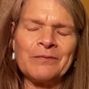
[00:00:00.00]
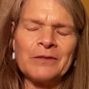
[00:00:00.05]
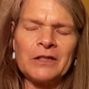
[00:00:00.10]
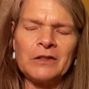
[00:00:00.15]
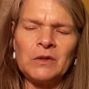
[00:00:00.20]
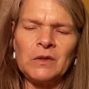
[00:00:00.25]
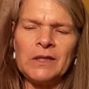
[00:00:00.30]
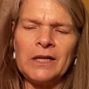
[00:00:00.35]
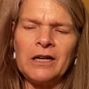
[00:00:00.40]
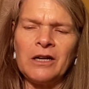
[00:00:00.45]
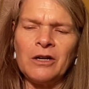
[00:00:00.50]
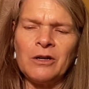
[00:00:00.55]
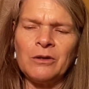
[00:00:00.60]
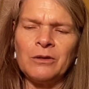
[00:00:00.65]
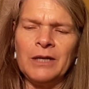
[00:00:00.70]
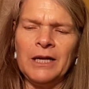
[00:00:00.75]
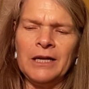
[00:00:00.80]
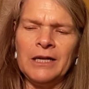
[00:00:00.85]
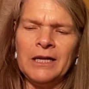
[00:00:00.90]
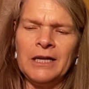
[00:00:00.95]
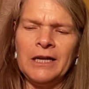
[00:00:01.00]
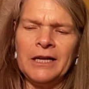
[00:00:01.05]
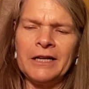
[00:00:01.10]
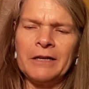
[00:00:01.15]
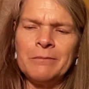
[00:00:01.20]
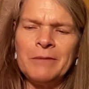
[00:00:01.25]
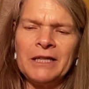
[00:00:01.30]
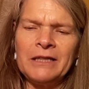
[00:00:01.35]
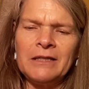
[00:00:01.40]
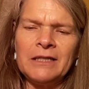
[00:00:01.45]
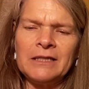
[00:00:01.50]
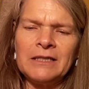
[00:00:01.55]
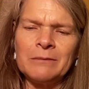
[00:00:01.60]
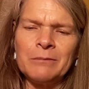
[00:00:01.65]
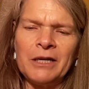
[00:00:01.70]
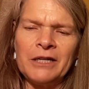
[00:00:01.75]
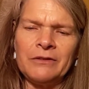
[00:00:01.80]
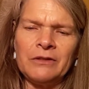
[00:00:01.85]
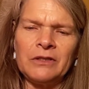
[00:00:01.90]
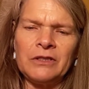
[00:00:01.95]
So commit this
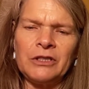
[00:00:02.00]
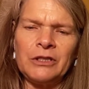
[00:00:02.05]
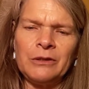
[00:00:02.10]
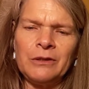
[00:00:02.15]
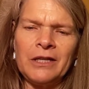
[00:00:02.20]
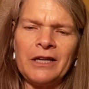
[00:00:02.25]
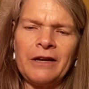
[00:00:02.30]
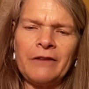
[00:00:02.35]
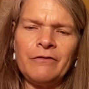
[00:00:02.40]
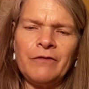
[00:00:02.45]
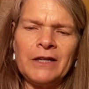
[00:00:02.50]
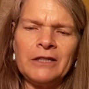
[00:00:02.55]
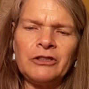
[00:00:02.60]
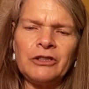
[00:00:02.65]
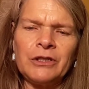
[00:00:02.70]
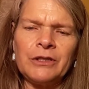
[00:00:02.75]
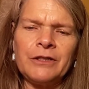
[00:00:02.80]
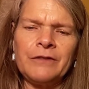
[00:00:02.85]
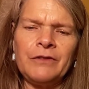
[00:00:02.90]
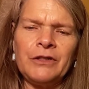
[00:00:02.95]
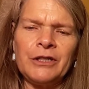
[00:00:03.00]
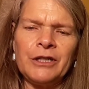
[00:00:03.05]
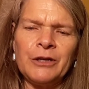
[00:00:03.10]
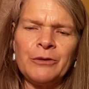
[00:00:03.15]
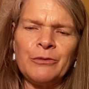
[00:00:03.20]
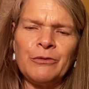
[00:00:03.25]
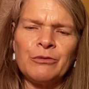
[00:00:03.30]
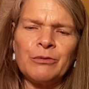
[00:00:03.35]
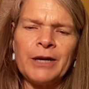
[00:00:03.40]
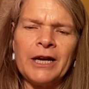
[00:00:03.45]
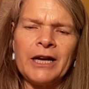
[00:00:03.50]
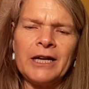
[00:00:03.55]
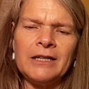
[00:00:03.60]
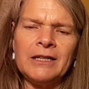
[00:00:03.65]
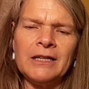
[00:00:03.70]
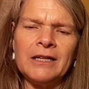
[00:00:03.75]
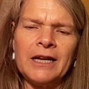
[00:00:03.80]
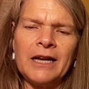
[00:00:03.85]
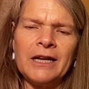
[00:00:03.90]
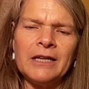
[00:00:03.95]
month to the adventure of your own
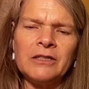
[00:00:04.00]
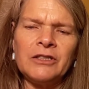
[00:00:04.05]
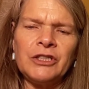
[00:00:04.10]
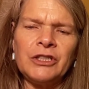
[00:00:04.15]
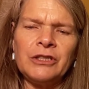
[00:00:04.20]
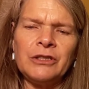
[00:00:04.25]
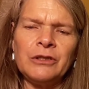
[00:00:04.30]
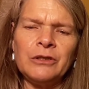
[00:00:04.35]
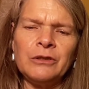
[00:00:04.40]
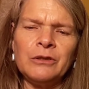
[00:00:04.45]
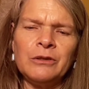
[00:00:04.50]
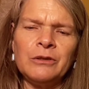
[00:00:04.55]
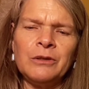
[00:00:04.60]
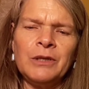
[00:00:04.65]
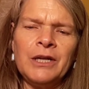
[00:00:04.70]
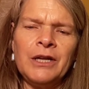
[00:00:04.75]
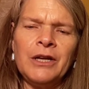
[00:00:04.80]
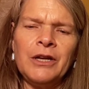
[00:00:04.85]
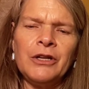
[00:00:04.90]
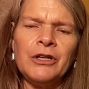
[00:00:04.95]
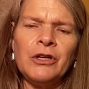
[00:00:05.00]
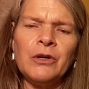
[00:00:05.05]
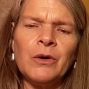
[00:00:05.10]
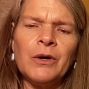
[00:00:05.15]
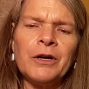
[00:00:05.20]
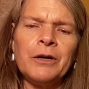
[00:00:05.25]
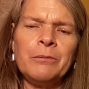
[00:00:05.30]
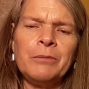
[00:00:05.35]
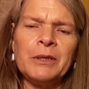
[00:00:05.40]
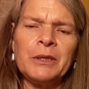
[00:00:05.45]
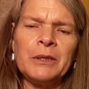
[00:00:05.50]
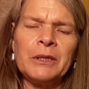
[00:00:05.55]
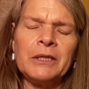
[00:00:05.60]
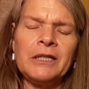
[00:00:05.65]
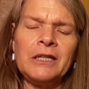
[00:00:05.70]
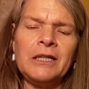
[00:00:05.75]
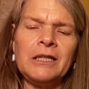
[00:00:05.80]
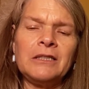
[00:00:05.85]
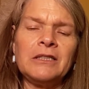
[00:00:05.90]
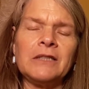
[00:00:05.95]
thread and to your
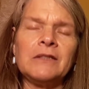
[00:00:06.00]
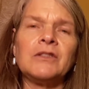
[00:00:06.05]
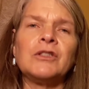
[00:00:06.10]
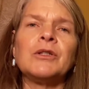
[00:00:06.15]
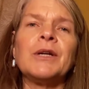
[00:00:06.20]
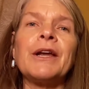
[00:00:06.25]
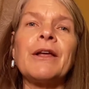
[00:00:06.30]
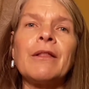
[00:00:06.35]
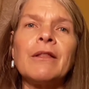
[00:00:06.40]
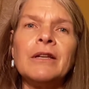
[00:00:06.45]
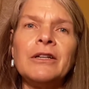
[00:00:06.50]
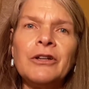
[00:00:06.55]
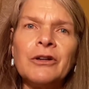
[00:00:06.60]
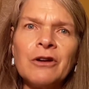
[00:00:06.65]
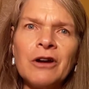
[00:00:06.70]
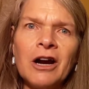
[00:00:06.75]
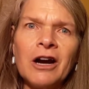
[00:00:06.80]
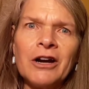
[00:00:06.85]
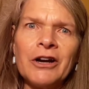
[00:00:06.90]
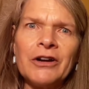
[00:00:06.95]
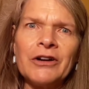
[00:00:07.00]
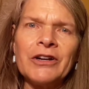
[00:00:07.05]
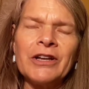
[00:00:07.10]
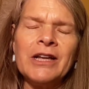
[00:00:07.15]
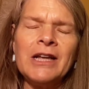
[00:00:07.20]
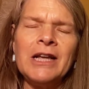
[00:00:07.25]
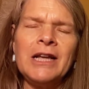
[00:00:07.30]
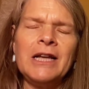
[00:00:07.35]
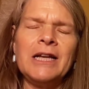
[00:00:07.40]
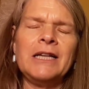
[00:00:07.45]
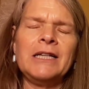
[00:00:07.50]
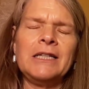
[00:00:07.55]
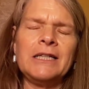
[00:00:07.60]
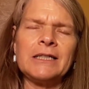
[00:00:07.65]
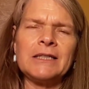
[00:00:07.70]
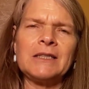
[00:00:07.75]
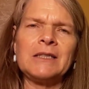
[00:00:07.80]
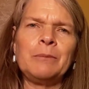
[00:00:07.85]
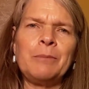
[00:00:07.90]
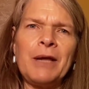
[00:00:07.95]
ability to strengthen your heart and
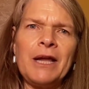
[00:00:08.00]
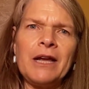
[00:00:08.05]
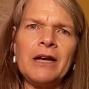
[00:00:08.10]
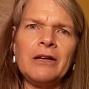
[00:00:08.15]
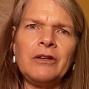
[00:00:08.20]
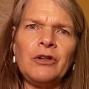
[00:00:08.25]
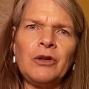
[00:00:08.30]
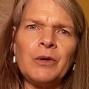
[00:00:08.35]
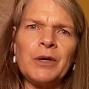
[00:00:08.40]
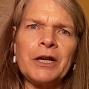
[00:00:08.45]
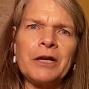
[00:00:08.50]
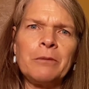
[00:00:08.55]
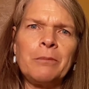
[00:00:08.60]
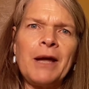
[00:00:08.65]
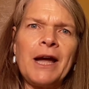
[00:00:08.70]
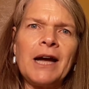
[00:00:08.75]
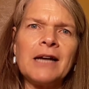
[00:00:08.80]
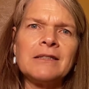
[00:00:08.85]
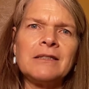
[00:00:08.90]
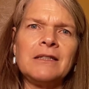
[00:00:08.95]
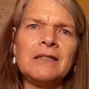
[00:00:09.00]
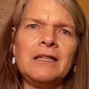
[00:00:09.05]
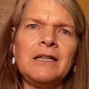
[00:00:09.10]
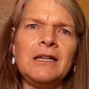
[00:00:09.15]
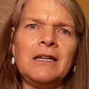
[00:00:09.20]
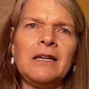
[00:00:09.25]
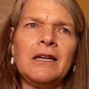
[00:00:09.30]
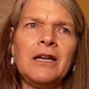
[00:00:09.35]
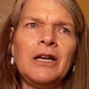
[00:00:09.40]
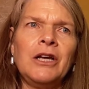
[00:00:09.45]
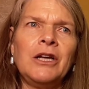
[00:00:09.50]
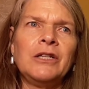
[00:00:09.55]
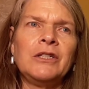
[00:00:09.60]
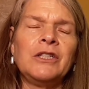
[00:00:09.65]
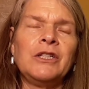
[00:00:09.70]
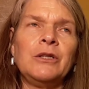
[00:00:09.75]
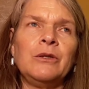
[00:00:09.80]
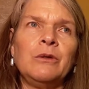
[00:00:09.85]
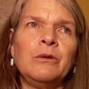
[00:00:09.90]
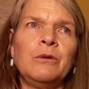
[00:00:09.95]
expand your capacity
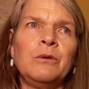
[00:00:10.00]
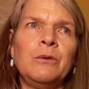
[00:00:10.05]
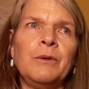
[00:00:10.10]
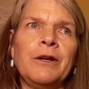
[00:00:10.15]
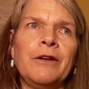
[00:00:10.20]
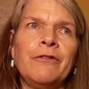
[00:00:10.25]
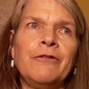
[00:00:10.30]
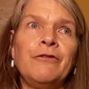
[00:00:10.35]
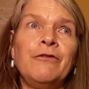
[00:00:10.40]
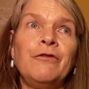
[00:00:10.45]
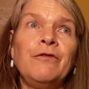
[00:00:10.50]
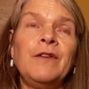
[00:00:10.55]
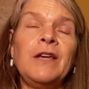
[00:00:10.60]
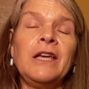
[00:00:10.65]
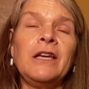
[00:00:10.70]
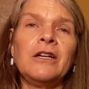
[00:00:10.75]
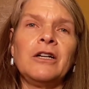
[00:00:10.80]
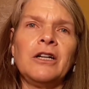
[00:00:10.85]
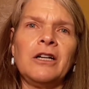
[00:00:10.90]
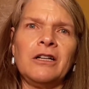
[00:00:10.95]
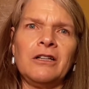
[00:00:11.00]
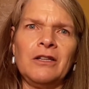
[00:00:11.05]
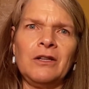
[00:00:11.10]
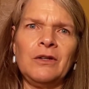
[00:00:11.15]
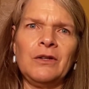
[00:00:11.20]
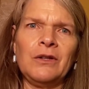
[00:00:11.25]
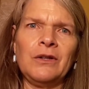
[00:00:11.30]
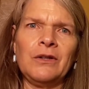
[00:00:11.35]
to feel